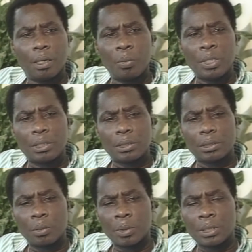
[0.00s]
which
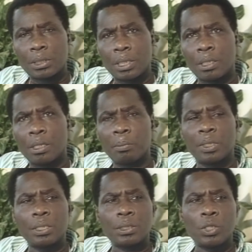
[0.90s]
was taking
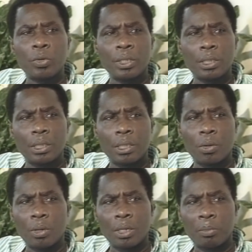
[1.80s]
place during the
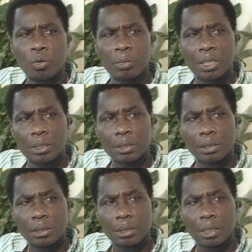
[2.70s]
oil boom years.